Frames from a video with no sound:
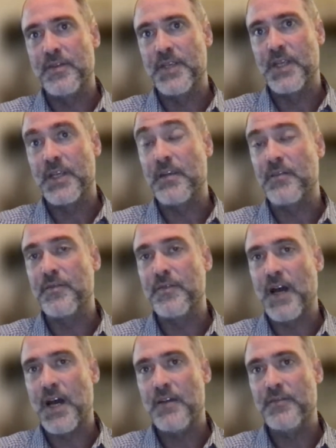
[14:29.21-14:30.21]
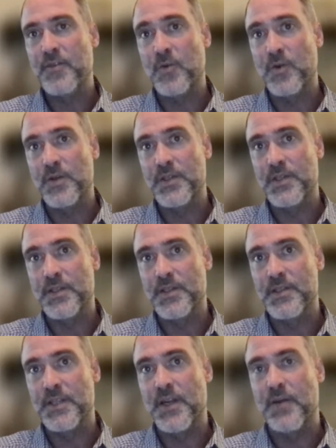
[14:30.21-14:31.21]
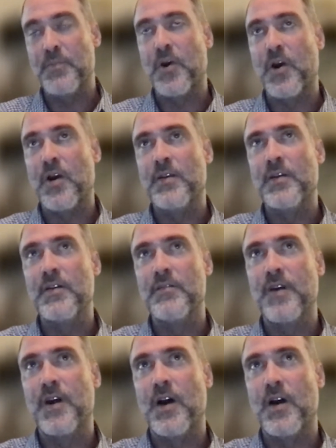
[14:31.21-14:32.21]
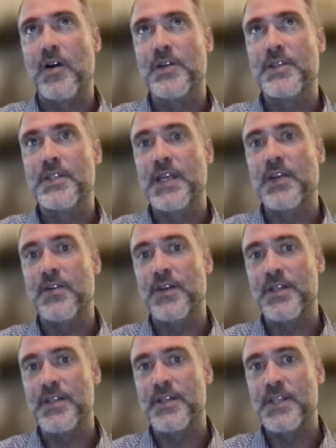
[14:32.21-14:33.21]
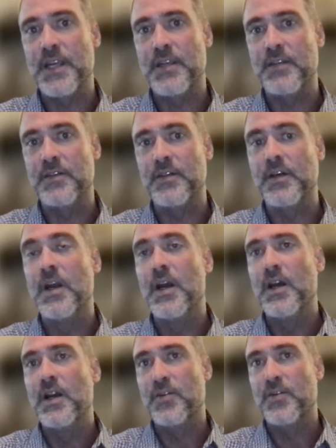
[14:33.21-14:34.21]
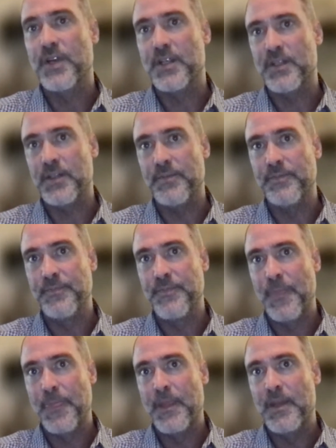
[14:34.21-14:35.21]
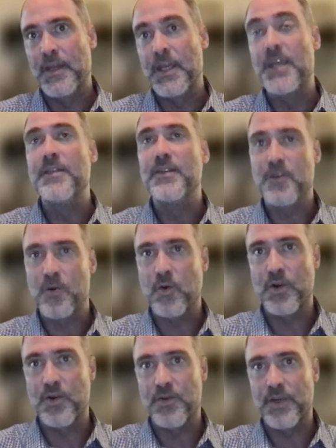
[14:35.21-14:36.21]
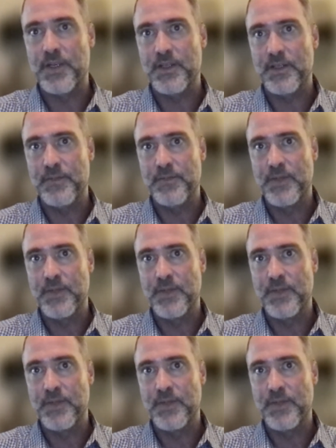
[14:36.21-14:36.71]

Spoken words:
taking 5 courses that are part of our sacred and secular curriculum in the core curriculum.